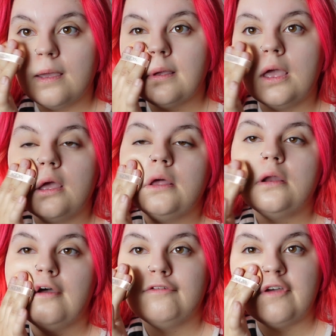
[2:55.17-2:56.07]

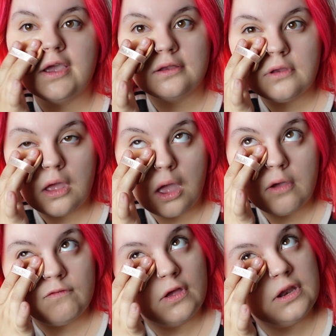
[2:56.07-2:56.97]
can affect
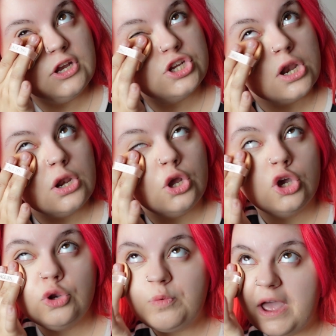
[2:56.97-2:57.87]
foundation in a
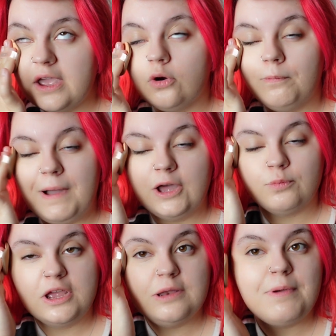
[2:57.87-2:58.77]
good way or bad
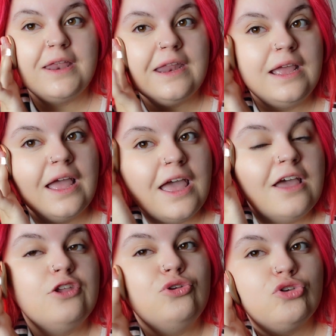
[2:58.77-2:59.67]
way depending.
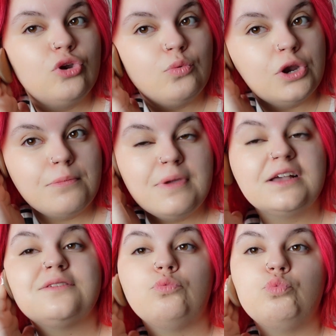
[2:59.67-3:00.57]
You do not want to
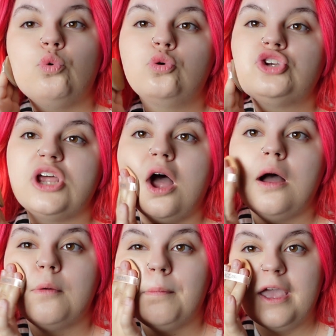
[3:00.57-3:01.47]
mix
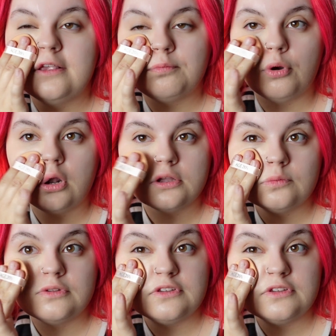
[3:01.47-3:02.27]
water-based products with